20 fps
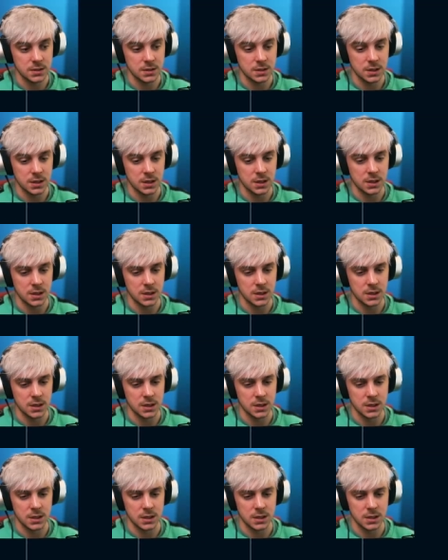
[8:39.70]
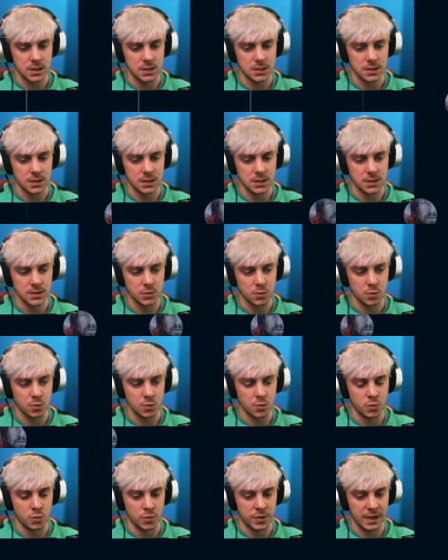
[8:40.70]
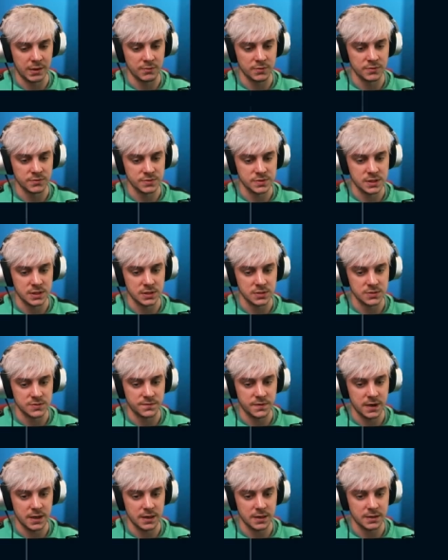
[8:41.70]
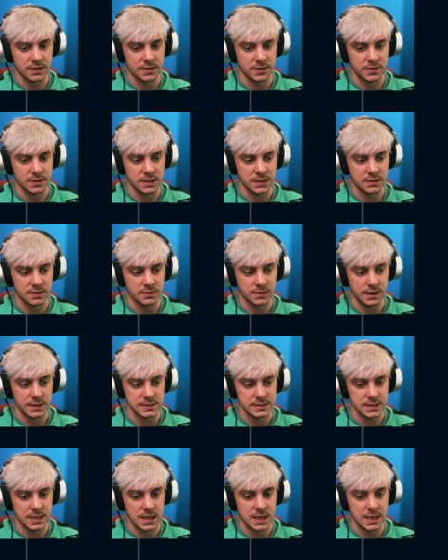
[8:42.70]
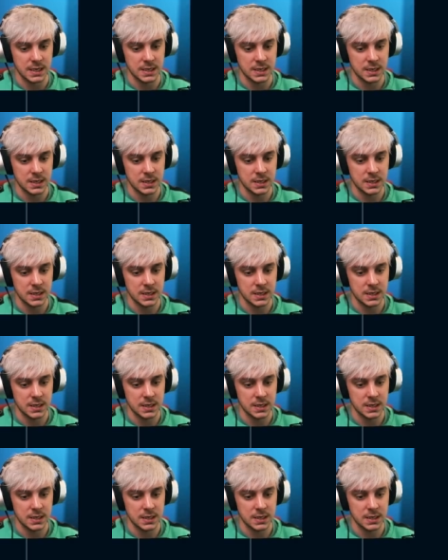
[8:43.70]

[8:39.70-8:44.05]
Uh, oh, that one was close. Friday the 13th, 2009.